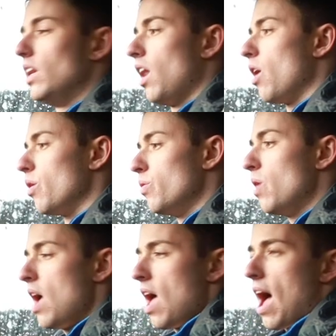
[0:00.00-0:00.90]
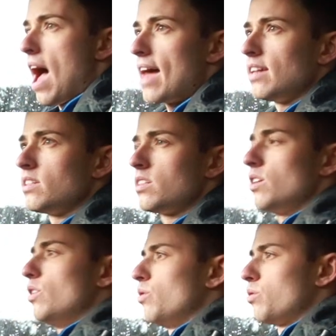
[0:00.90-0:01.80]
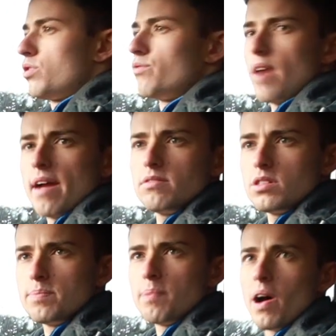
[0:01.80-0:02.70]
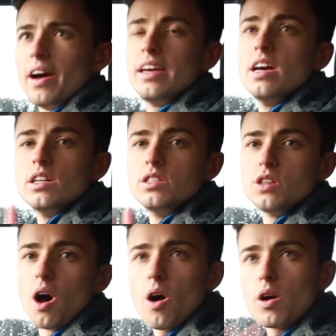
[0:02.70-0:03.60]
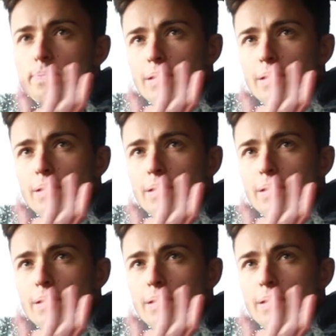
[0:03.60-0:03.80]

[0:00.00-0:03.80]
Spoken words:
low, and you're surrounded by dark